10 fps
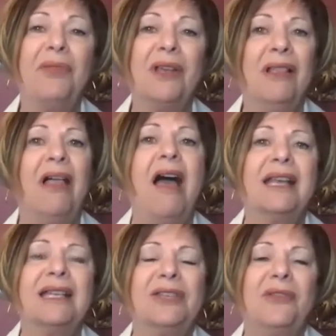the
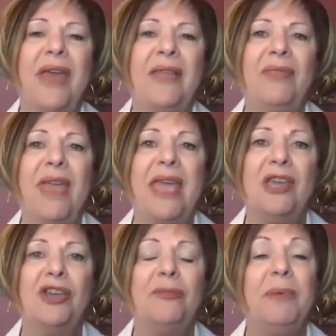clock so that they
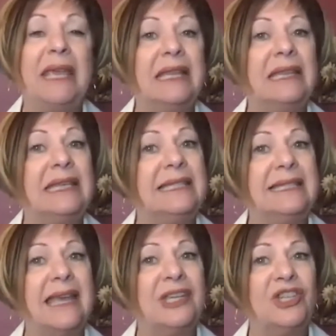could be in these
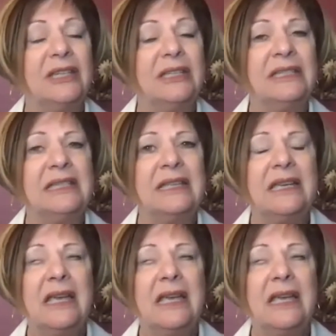sessions.